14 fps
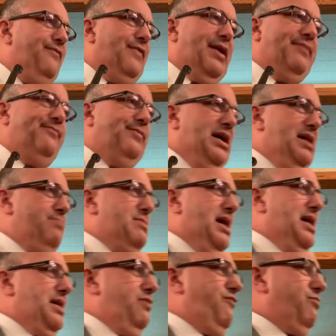If I can
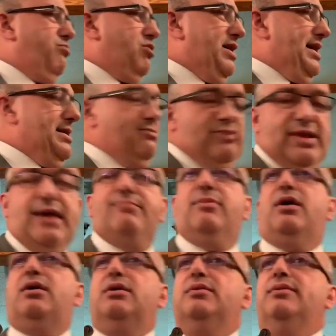buy a loaf of bread with that
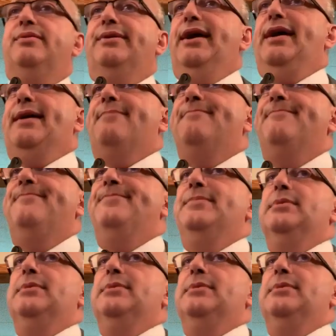mark. Yeah.